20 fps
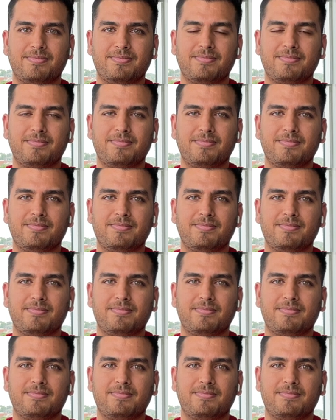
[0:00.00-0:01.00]

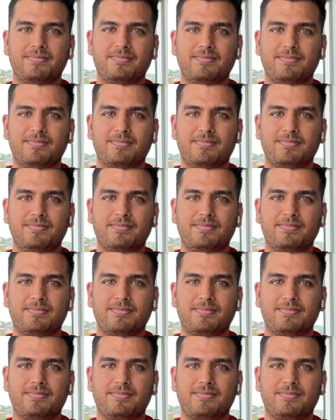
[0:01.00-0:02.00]

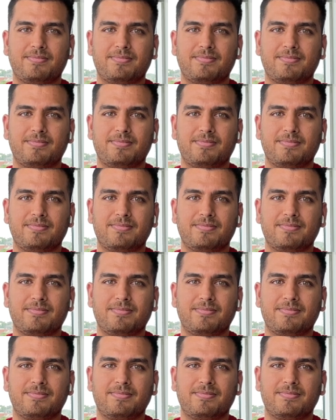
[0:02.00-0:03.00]

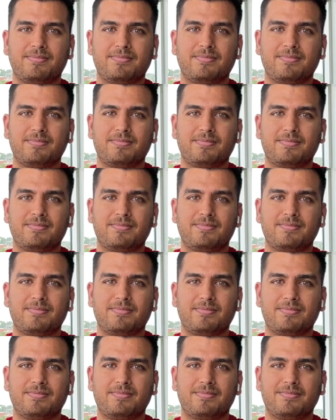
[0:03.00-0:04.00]

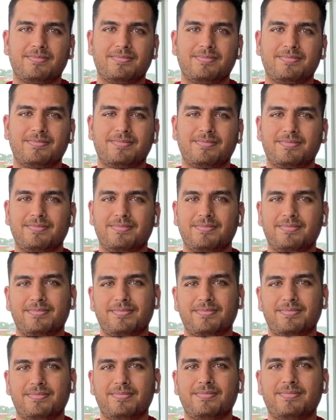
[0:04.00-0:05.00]

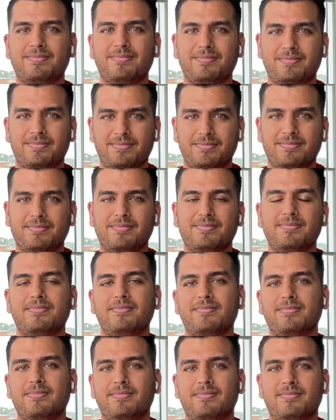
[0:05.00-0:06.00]

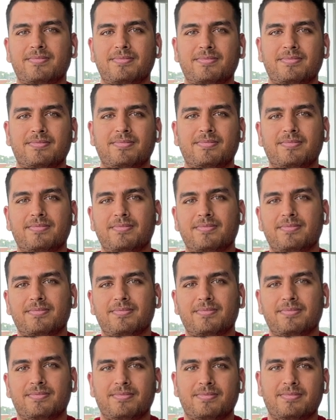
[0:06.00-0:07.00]

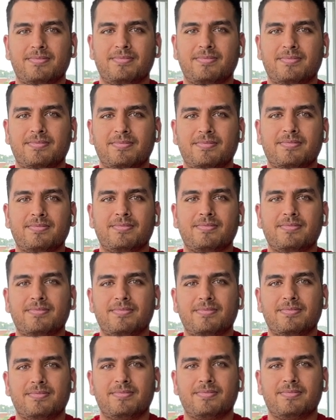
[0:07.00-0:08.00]
(not speaking)